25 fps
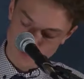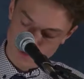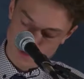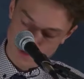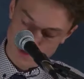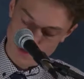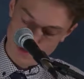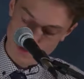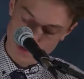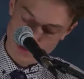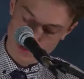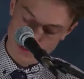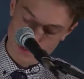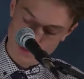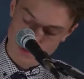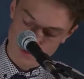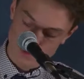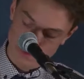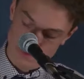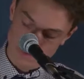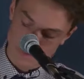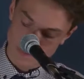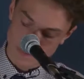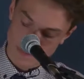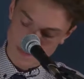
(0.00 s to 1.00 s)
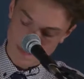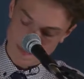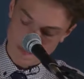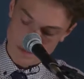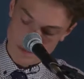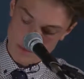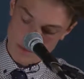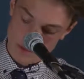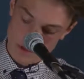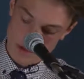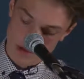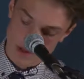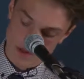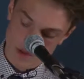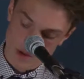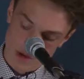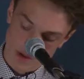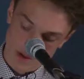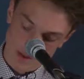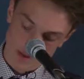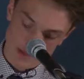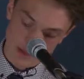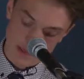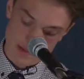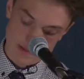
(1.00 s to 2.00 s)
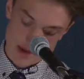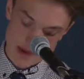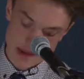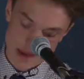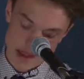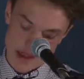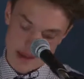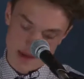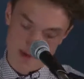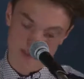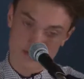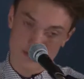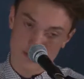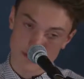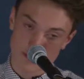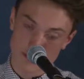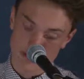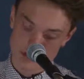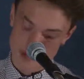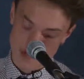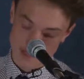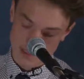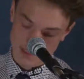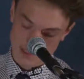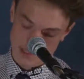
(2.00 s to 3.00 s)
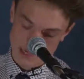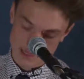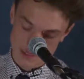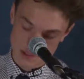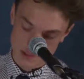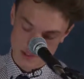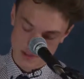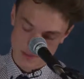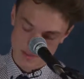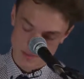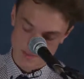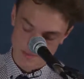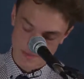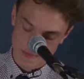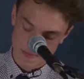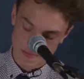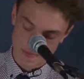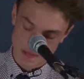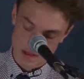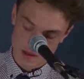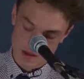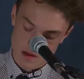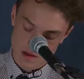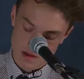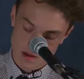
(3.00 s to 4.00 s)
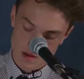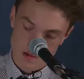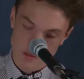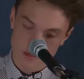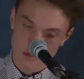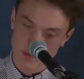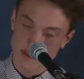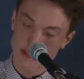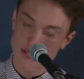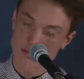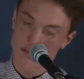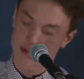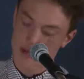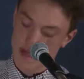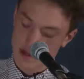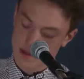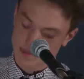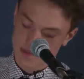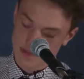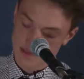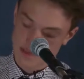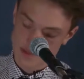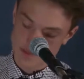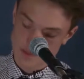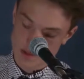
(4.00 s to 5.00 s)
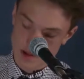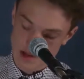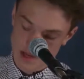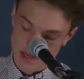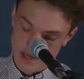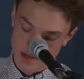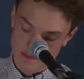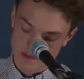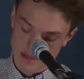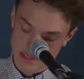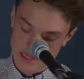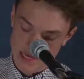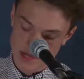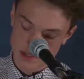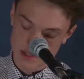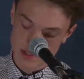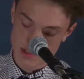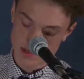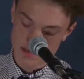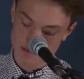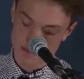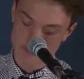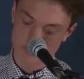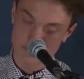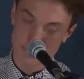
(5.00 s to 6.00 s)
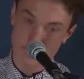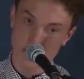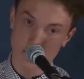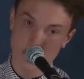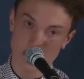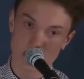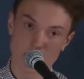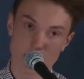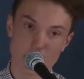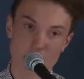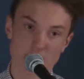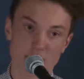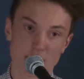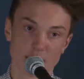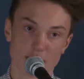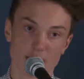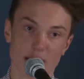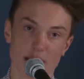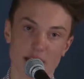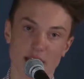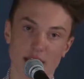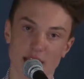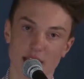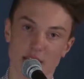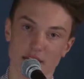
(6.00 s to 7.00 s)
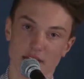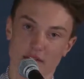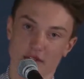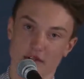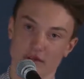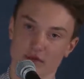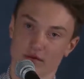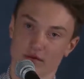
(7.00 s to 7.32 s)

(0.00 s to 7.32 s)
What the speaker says: you notice you all looked at my hand from joint attention. Once it becomes the spotlight of attention, you miss my ditch.